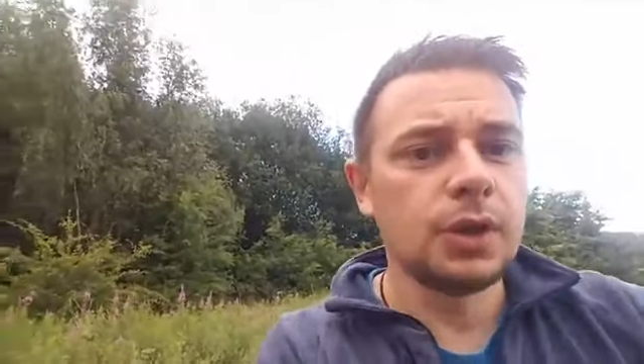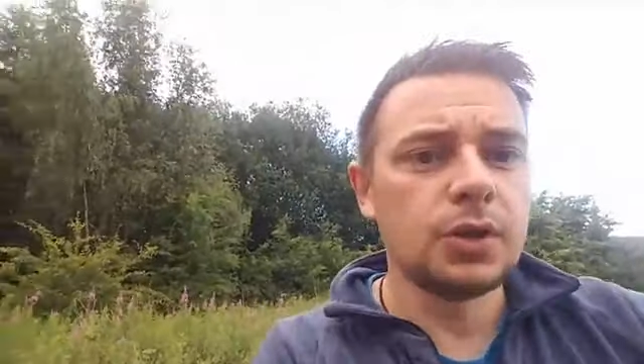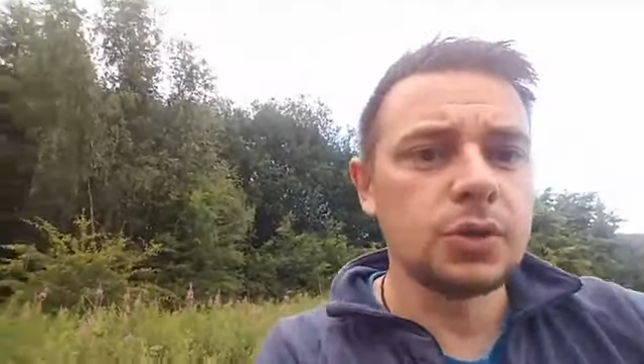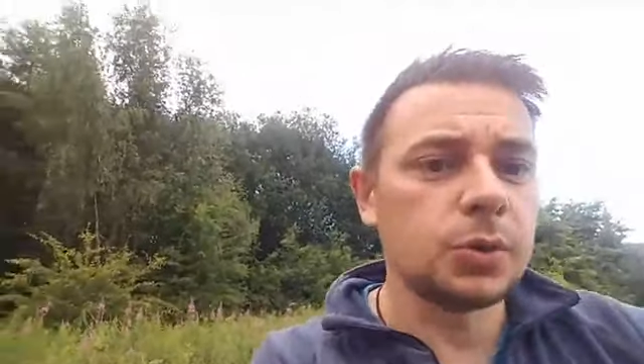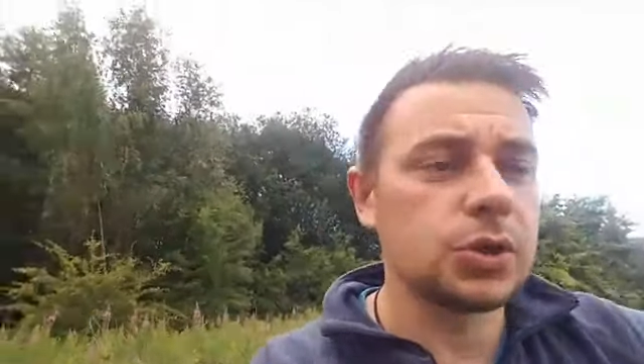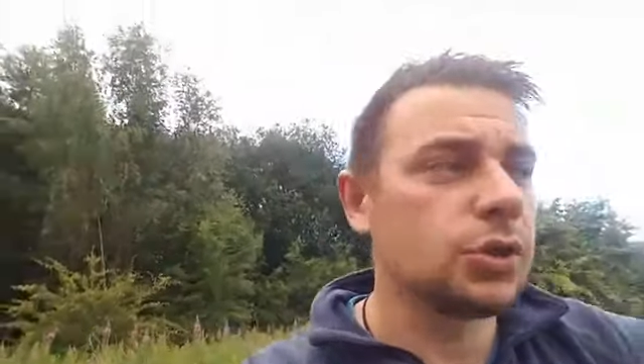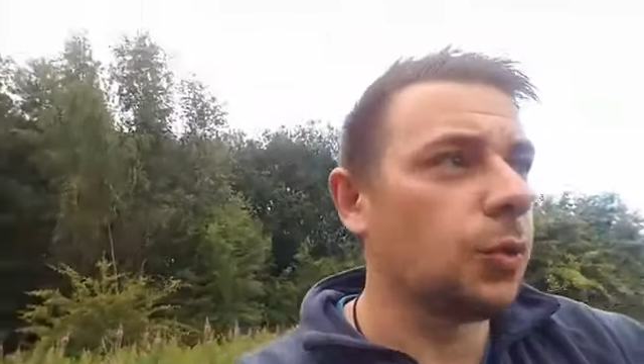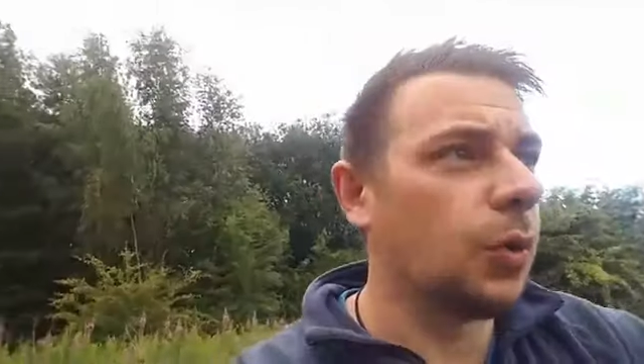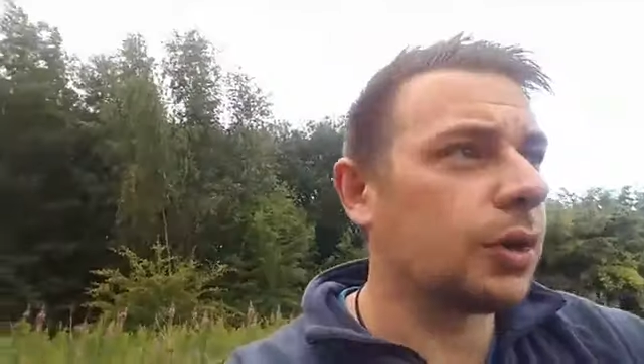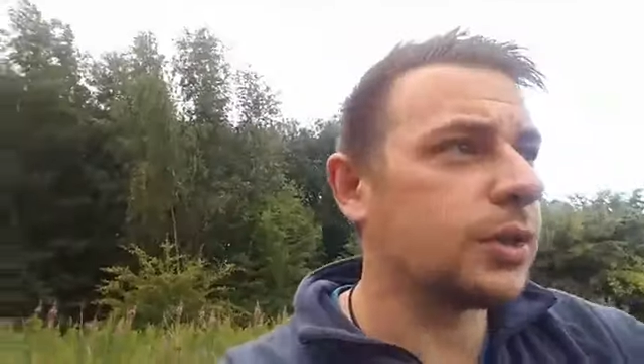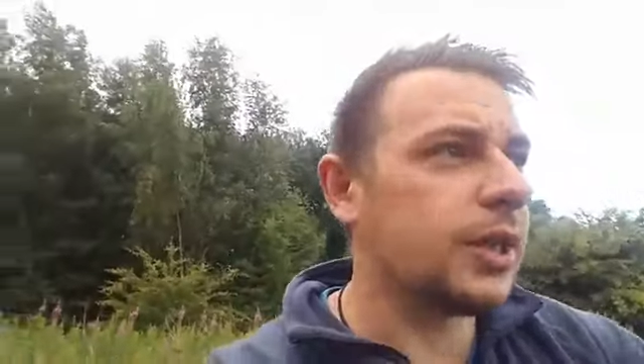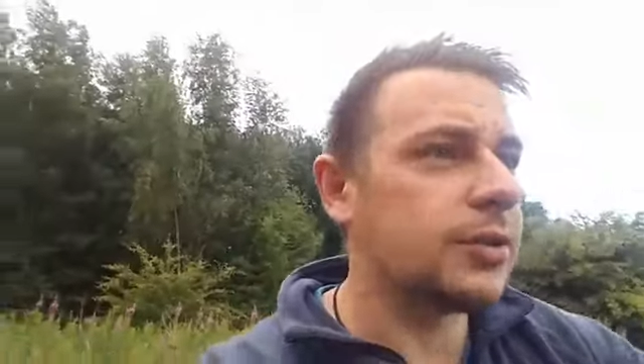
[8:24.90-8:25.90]
So we're just going to
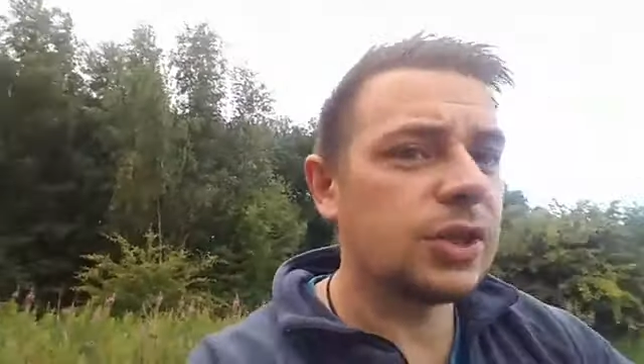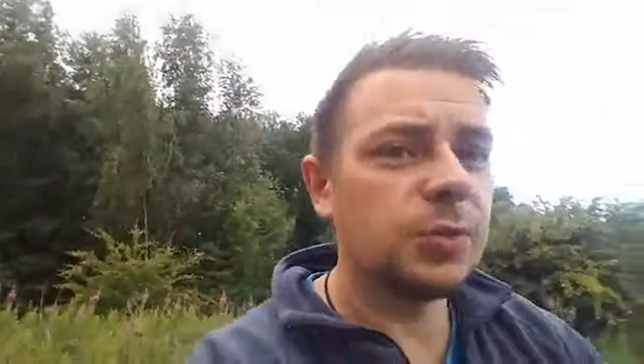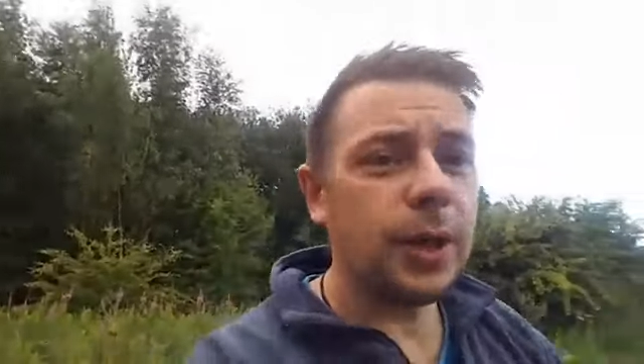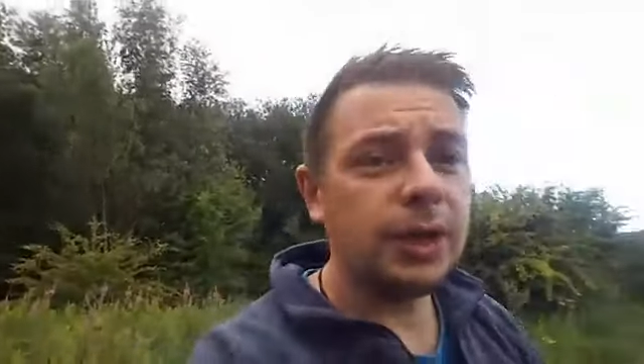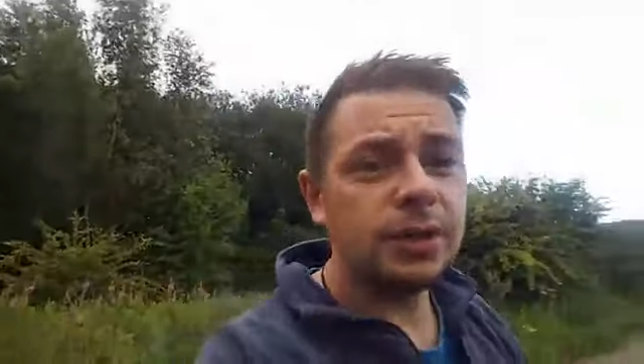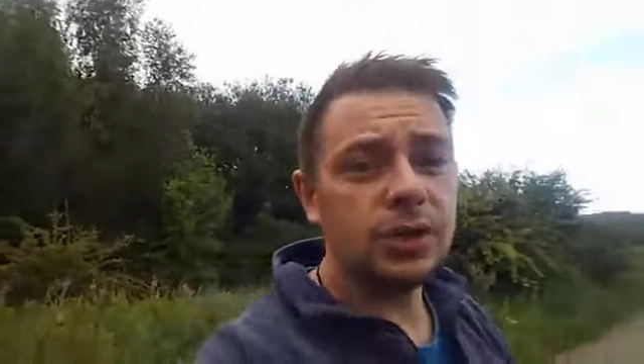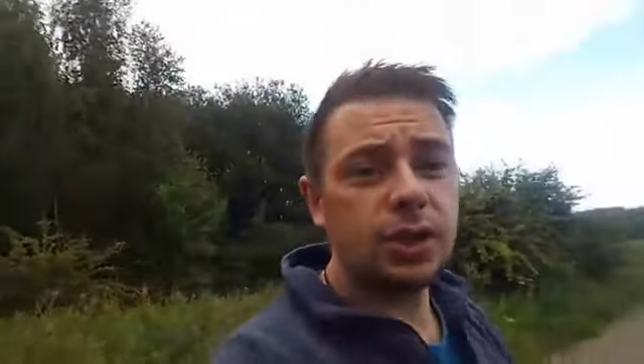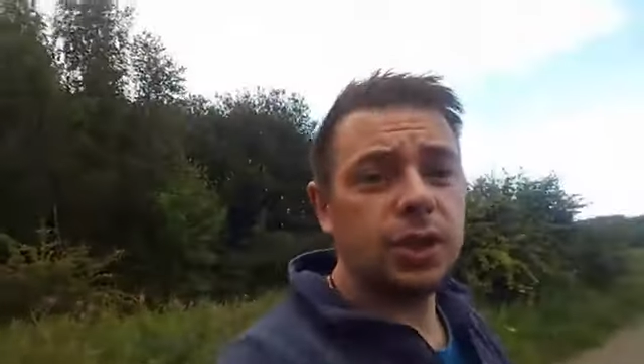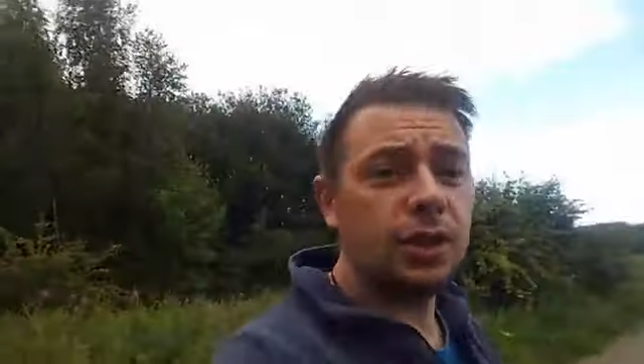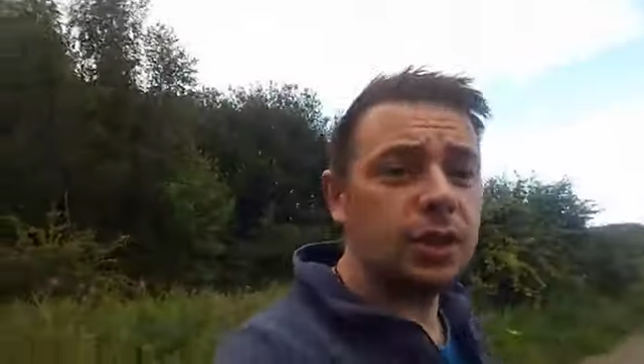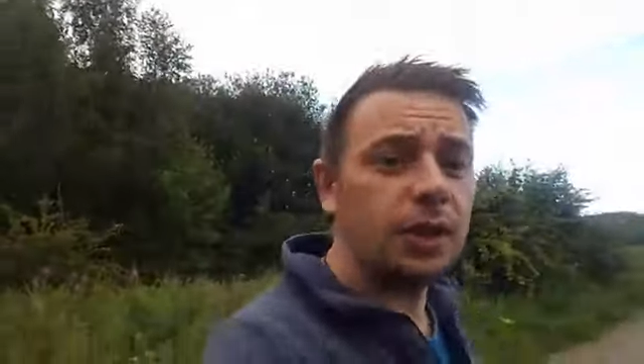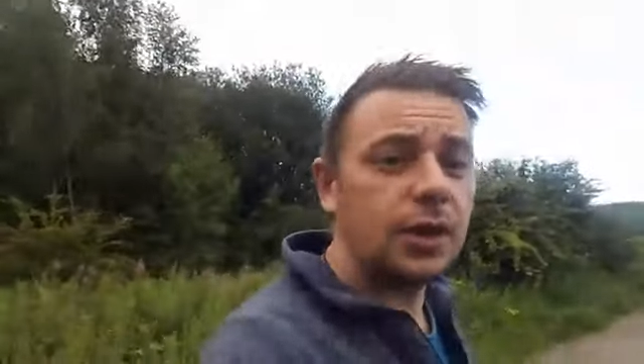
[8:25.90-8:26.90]
walk down to the bench.
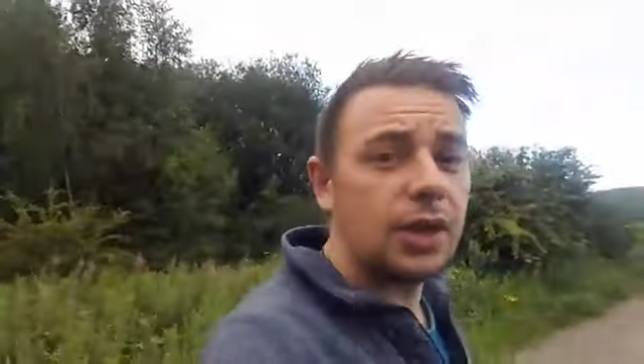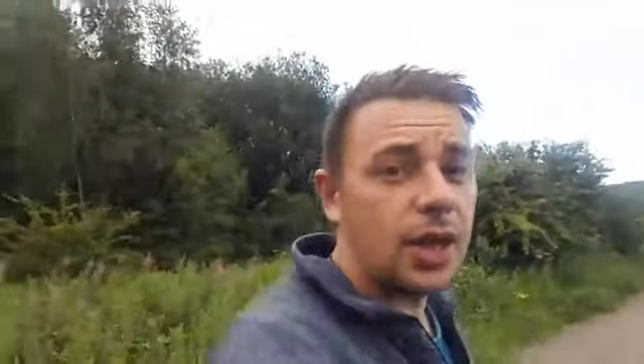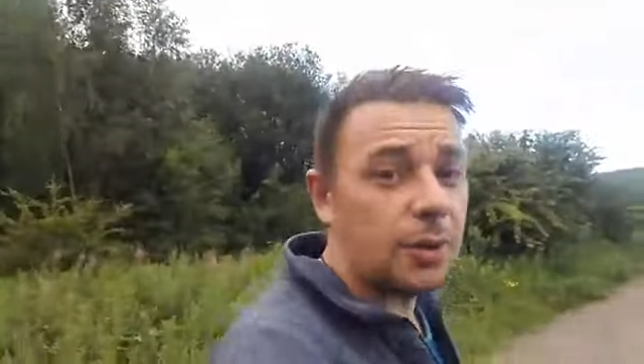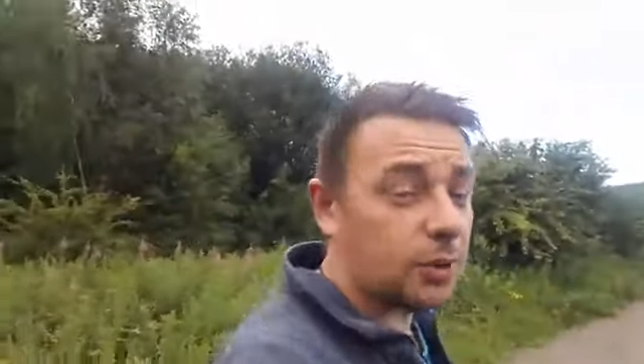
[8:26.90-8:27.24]
I'm